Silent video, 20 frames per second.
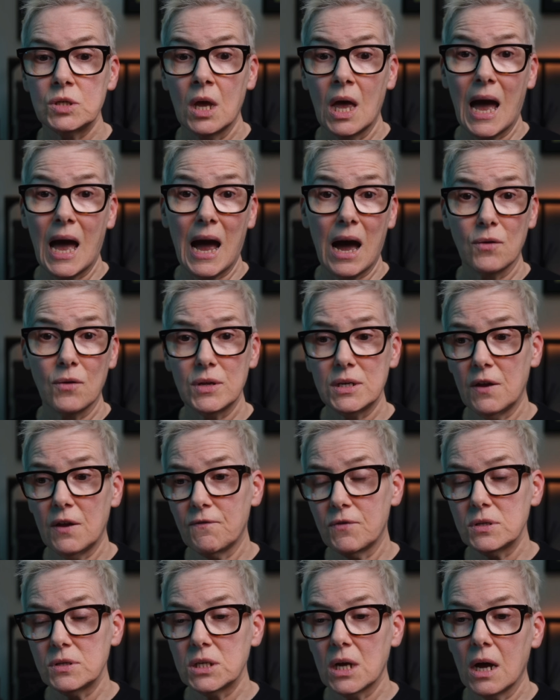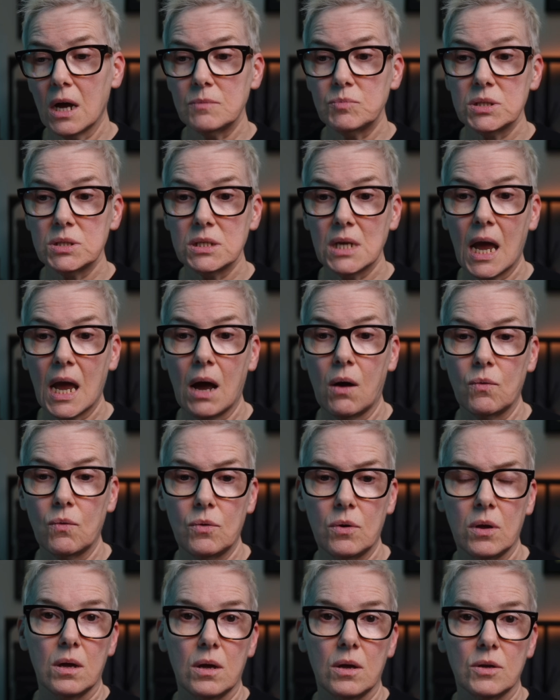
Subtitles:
how the different types sound,